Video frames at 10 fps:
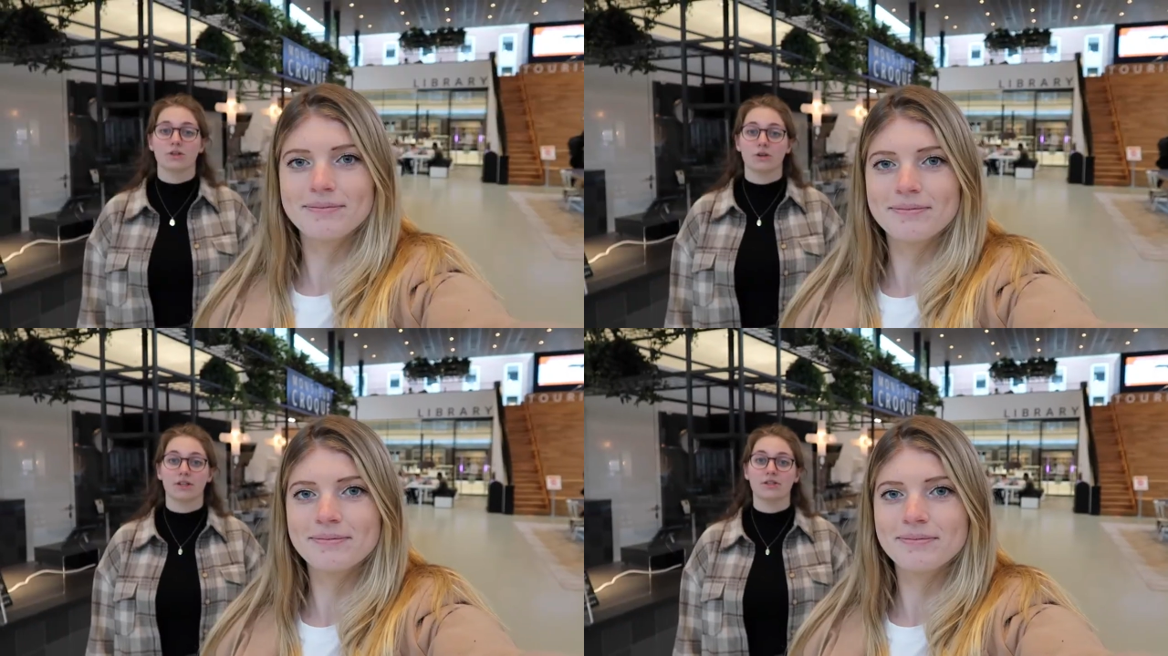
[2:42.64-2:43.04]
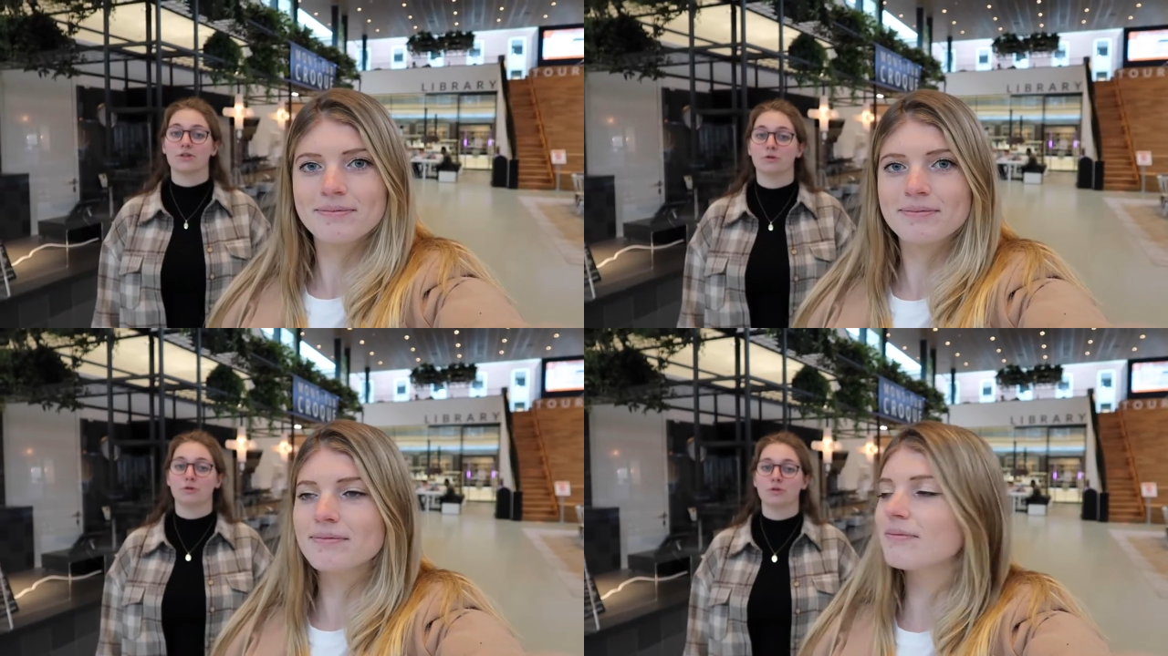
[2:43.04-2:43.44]
Speaker 1: So this
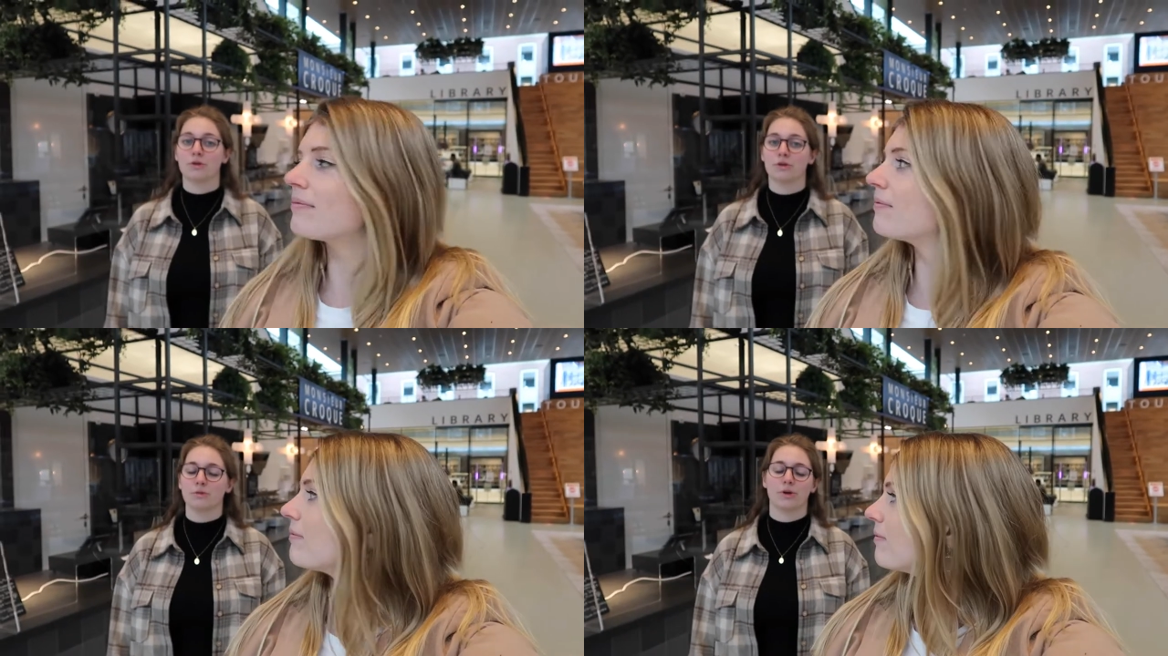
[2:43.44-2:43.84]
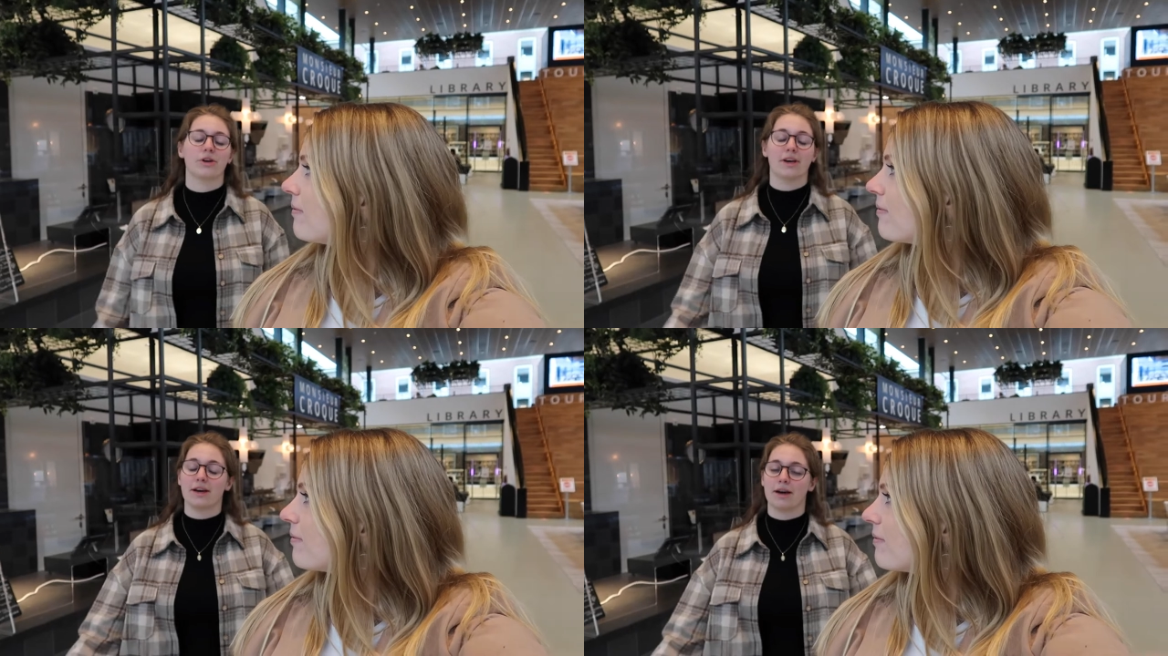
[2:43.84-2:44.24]
is a food court where
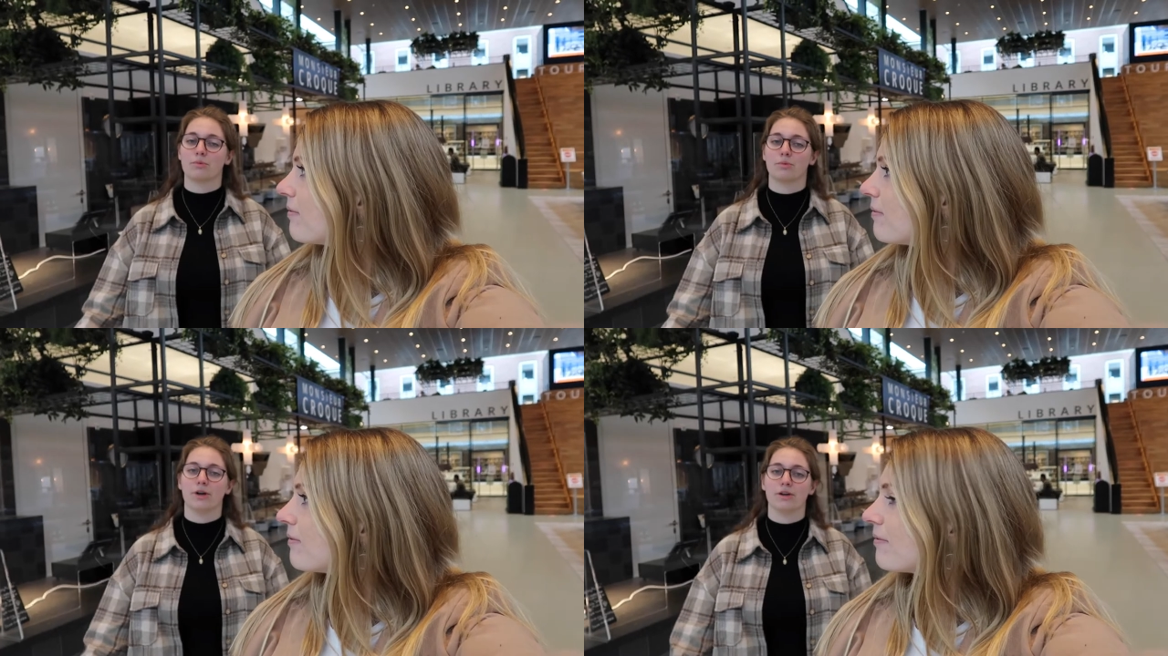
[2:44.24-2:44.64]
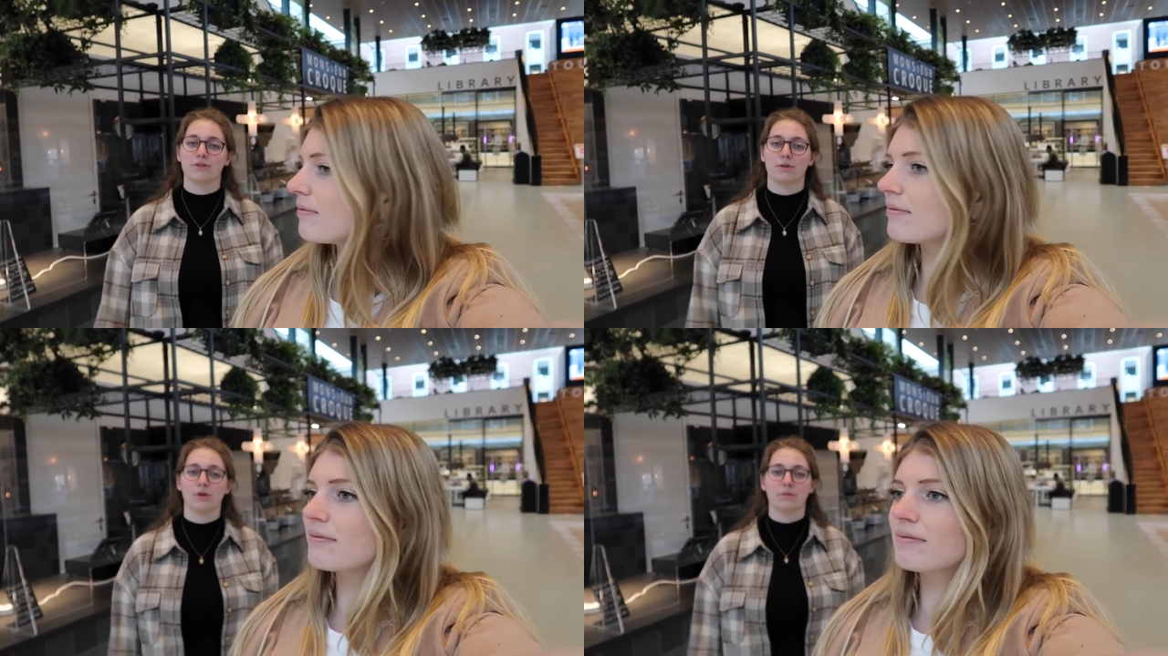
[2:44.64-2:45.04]
you can get uh,
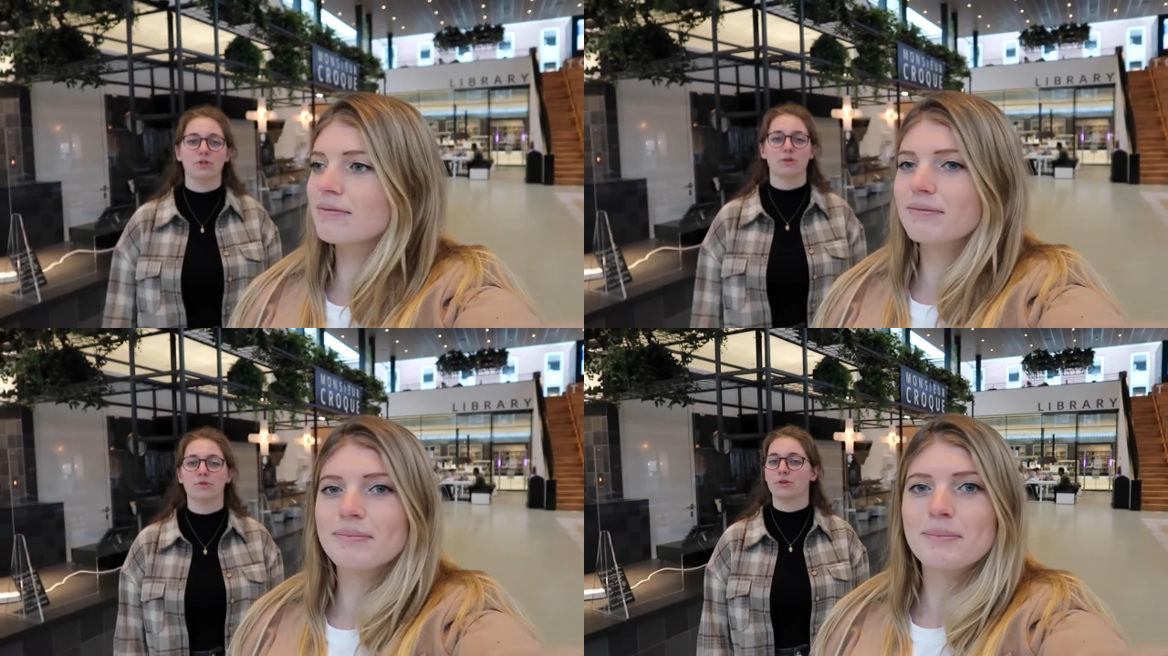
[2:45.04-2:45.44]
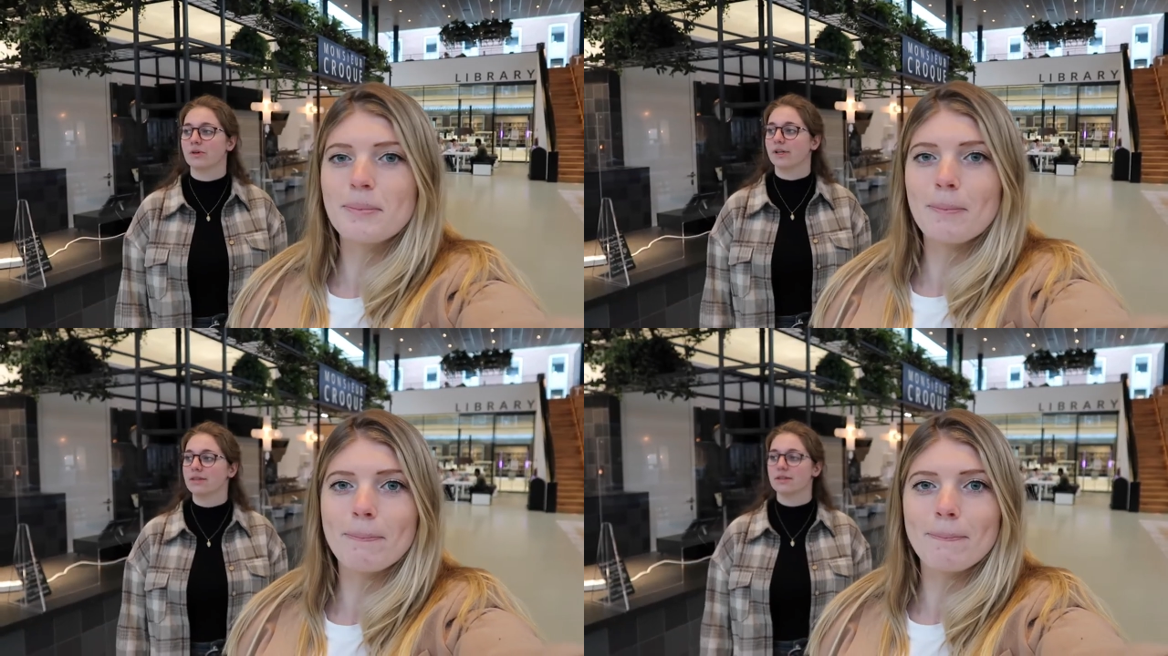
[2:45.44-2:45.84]
some lunch in
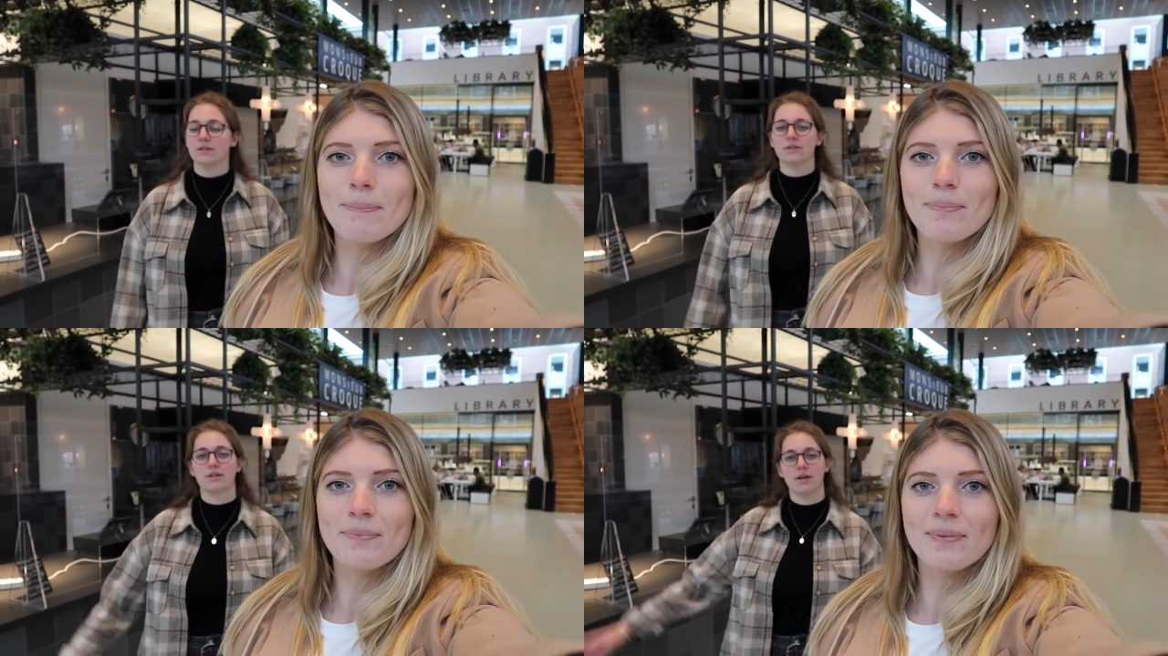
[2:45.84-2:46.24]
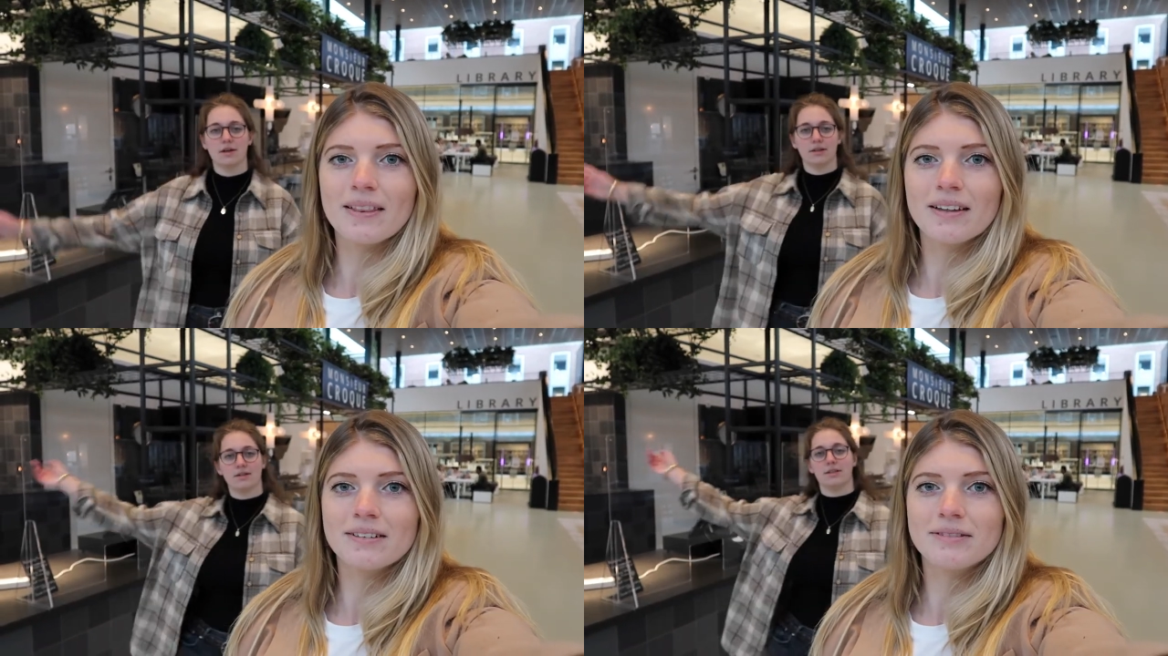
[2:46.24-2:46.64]
between classes.
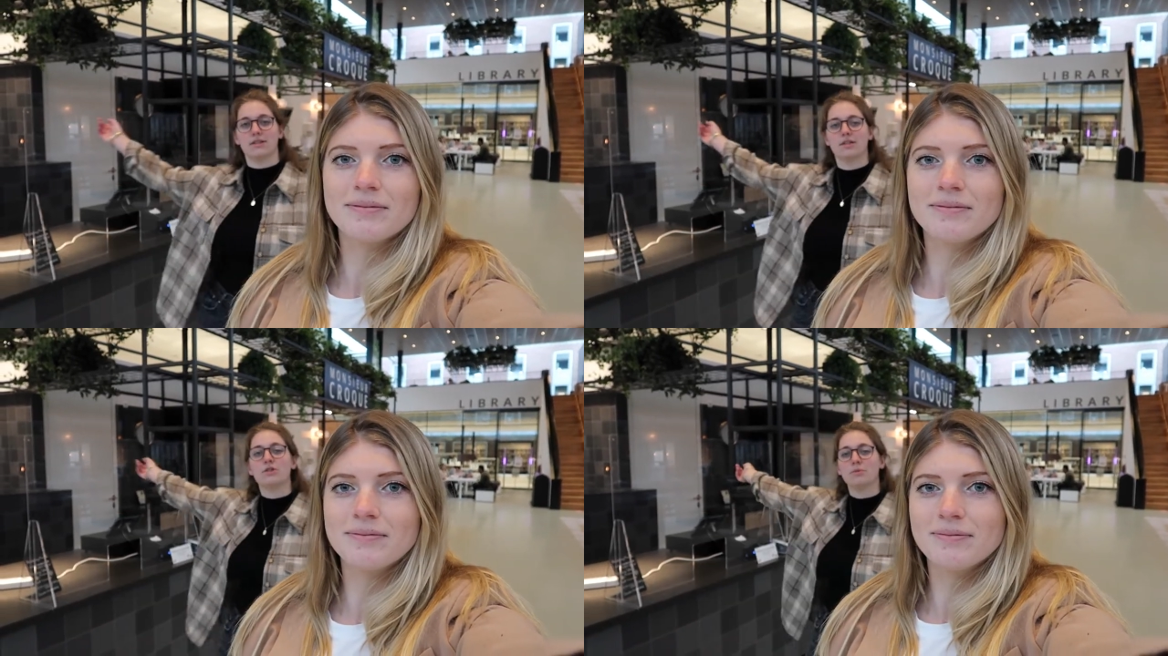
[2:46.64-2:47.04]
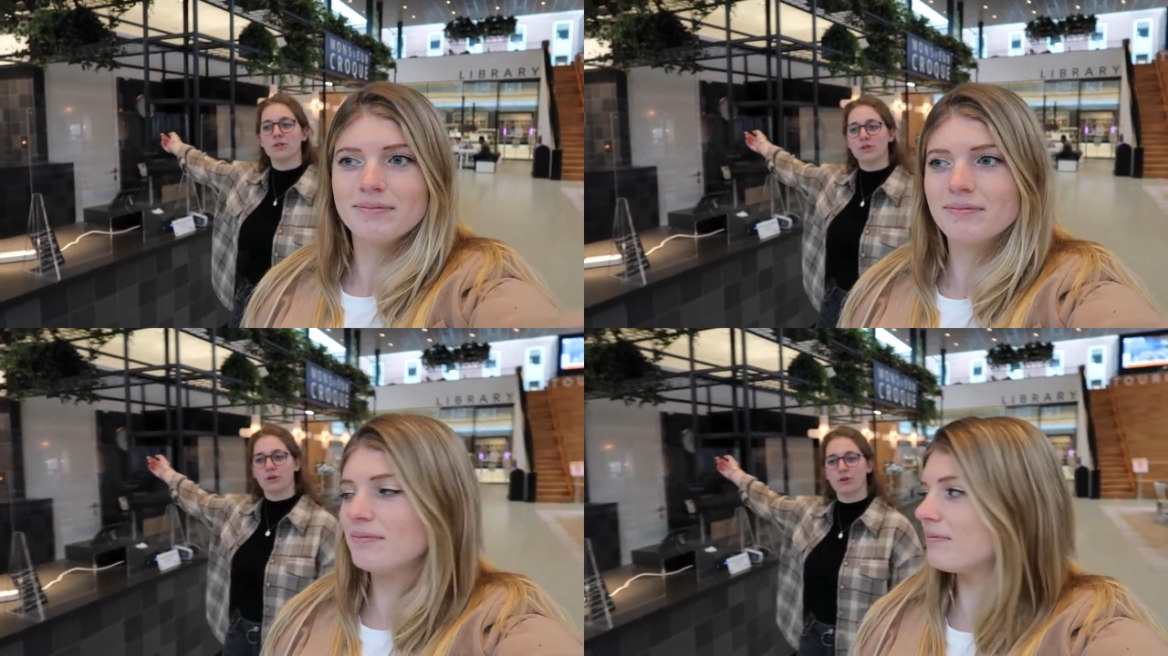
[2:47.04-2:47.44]
This is
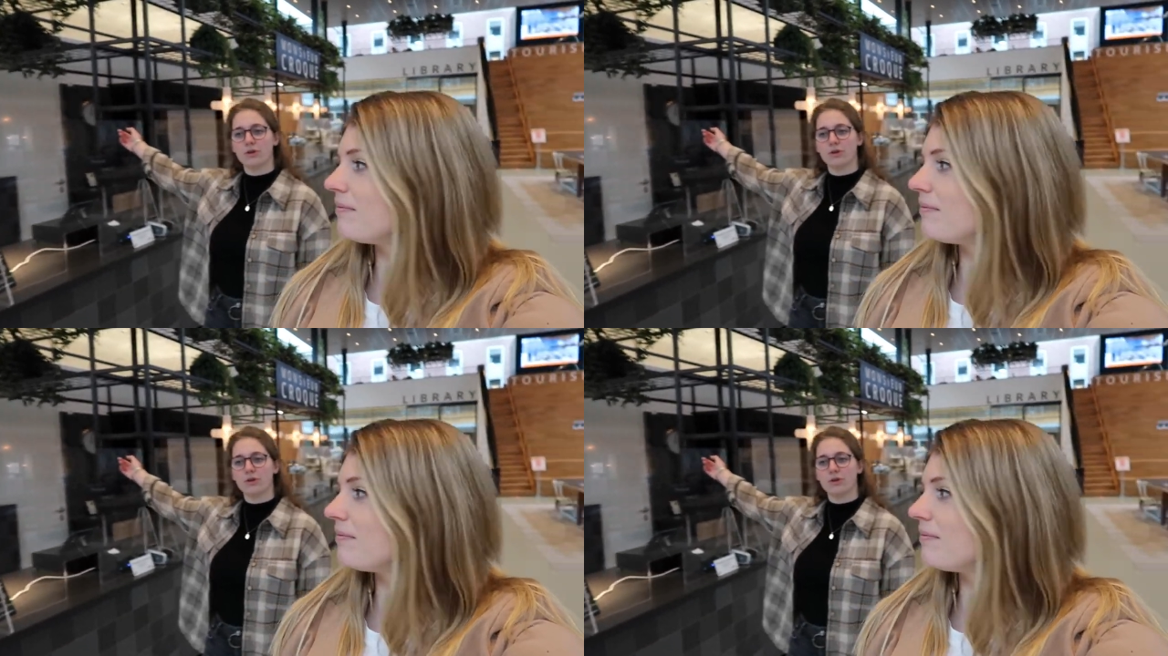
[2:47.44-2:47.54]
Mr.